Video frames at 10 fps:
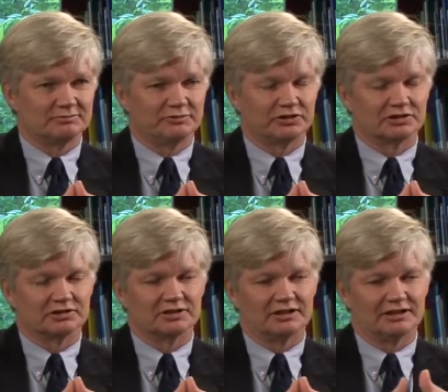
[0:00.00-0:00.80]

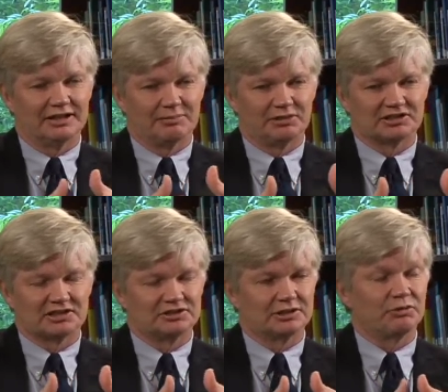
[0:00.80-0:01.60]
for helping us
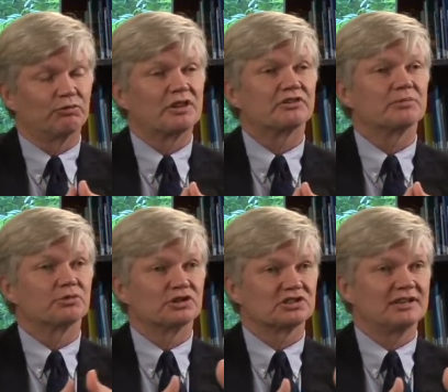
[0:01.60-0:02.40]
determine whether a
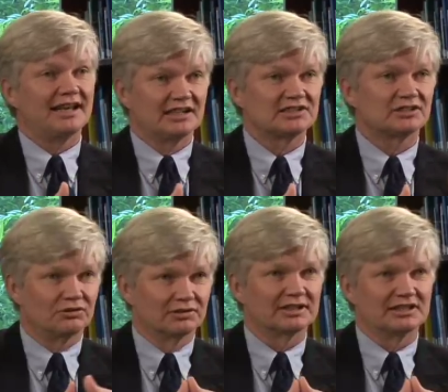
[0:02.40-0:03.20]
person has a
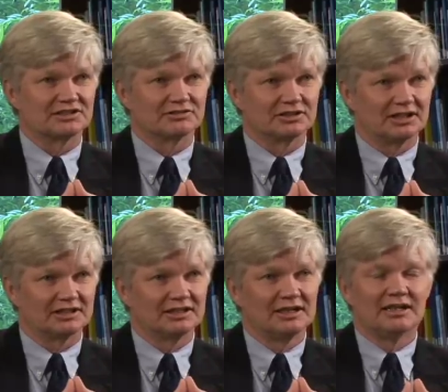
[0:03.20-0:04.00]
colon cancer or not.